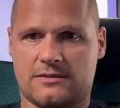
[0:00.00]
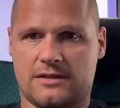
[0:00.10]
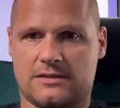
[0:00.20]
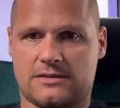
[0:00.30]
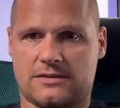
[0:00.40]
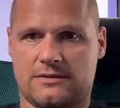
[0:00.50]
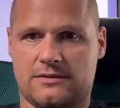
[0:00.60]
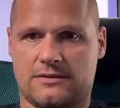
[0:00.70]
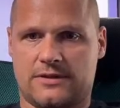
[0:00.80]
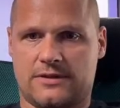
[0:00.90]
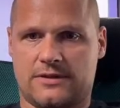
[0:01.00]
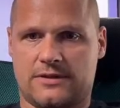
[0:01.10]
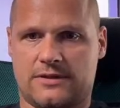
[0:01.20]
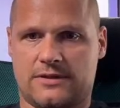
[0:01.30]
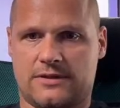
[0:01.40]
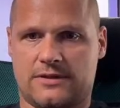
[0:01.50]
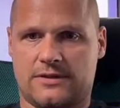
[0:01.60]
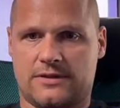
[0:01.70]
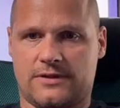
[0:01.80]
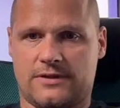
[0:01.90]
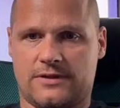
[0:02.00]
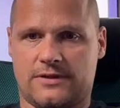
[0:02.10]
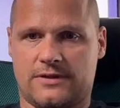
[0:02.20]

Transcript: It's if it goes inside, then we